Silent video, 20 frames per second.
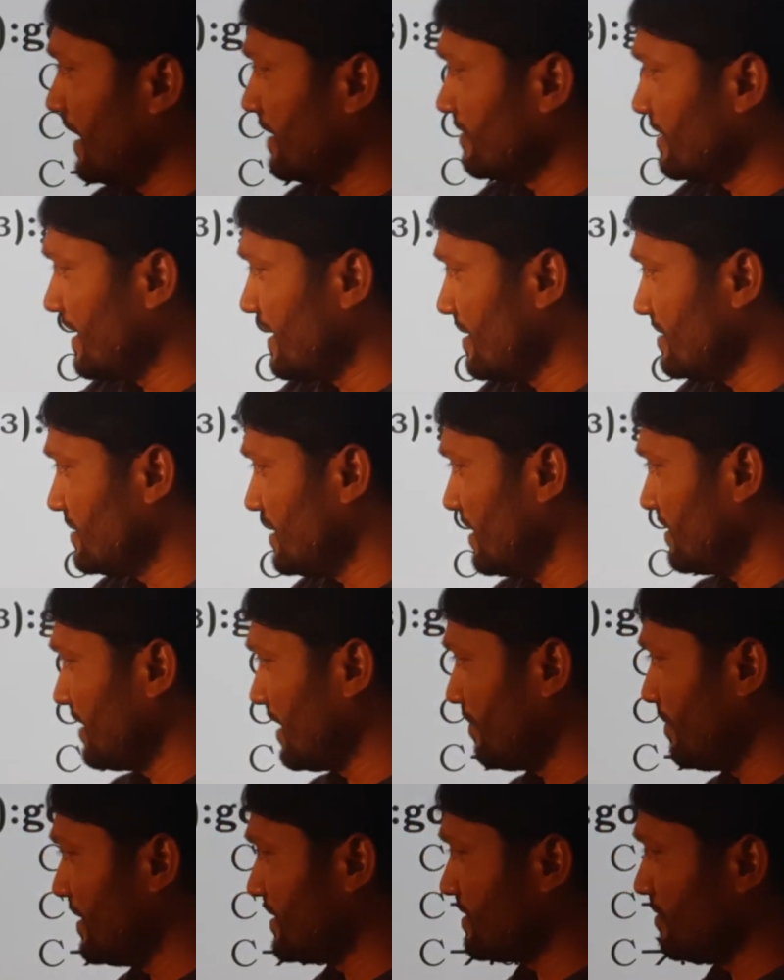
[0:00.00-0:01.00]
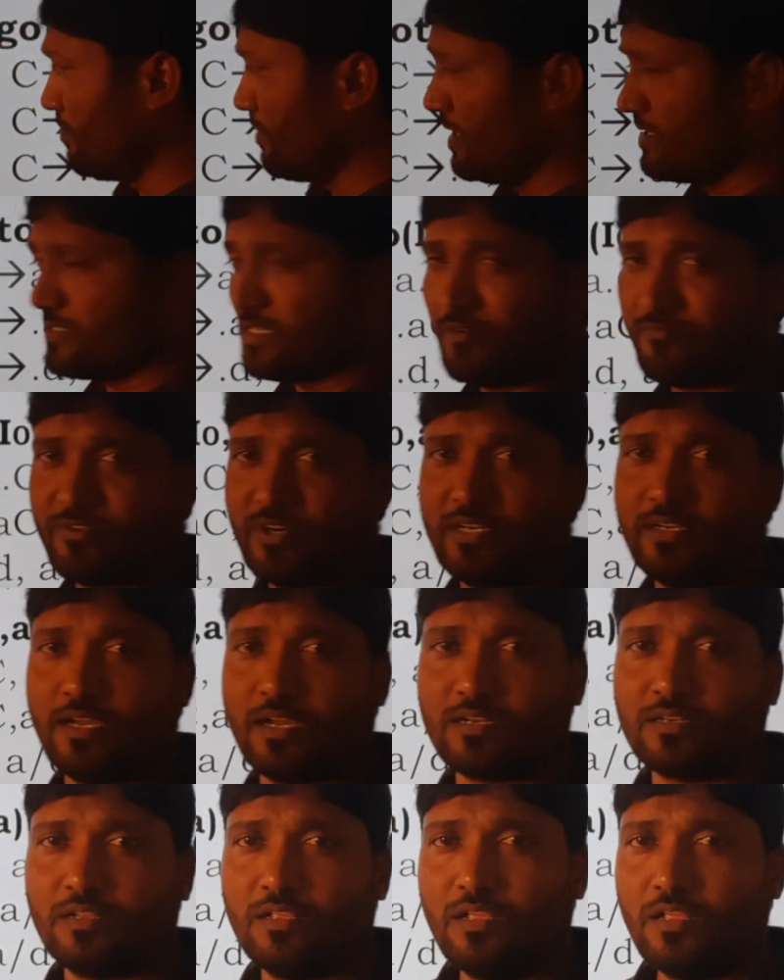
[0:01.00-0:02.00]
and there is a terminal symbols after
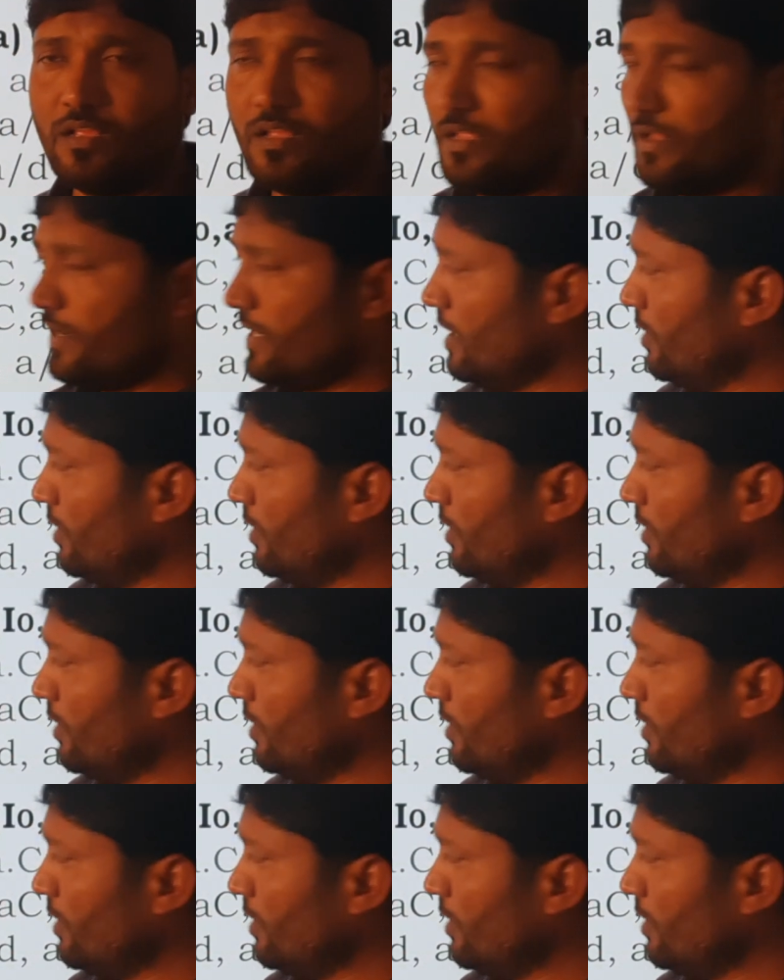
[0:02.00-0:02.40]
dot.